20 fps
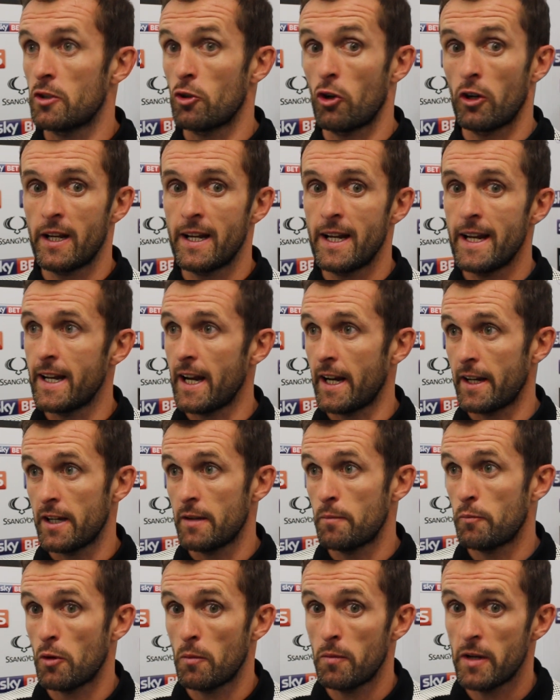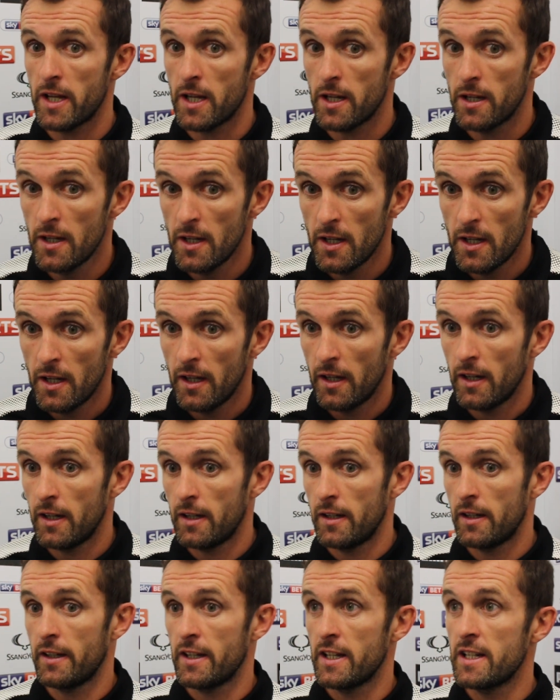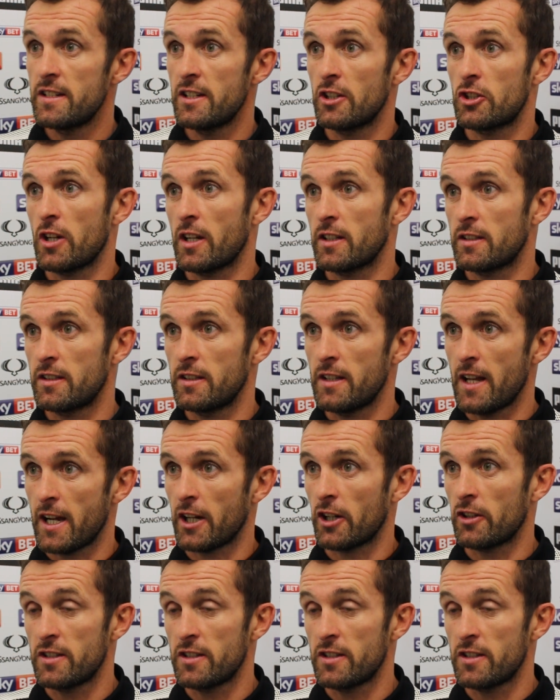and Ollie Lee had an easier chance than that,